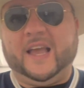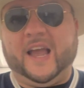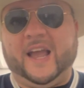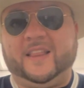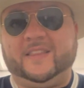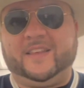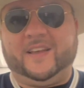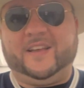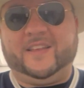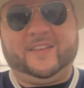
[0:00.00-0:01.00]
And
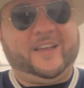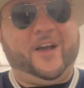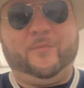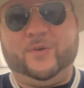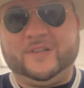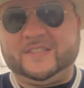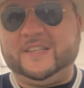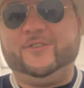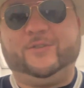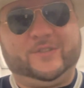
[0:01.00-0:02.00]
the Cowboys, the
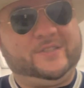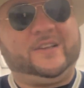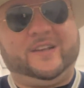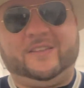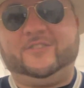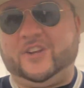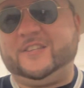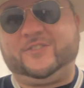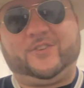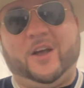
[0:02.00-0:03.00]
Eagles, the
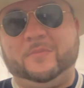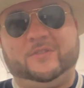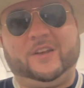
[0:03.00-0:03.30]
Giants are coming.